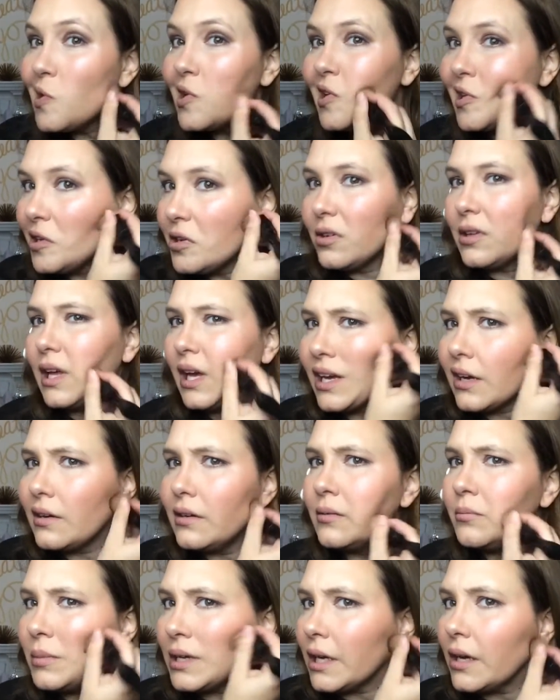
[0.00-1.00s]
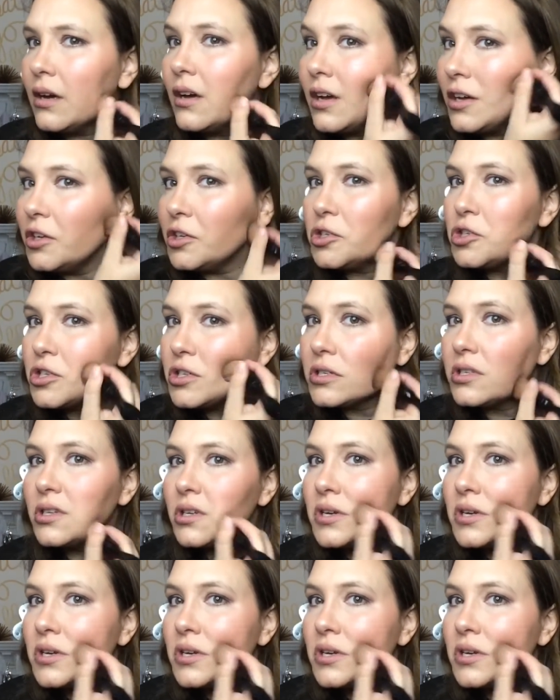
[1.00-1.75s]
And you're like, oh my gosh,